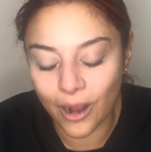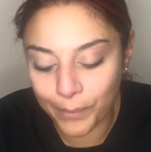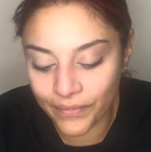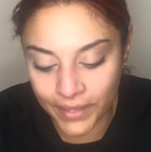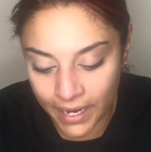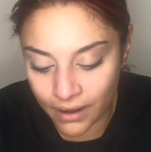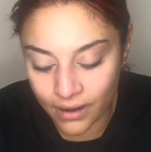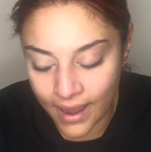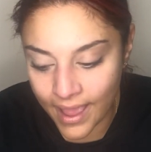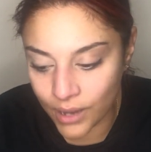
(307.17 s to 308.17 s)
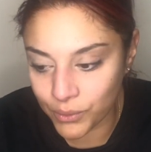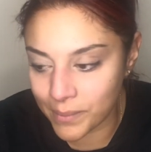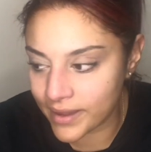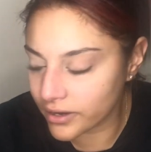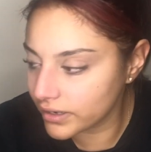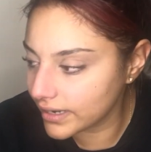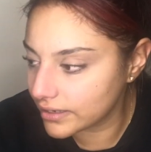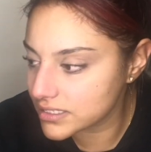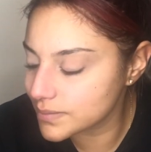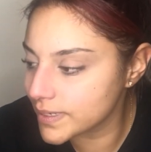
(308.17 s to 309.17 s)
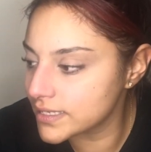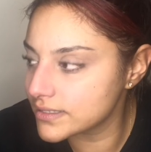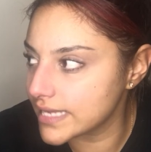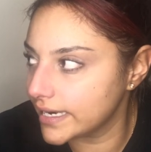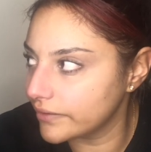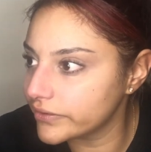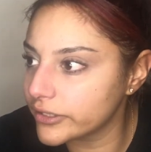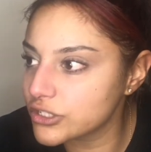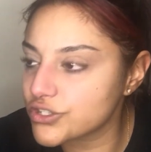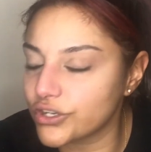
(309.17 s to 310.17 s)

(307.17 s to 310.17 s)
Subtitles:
we're up in the air and we make our announcements and everything's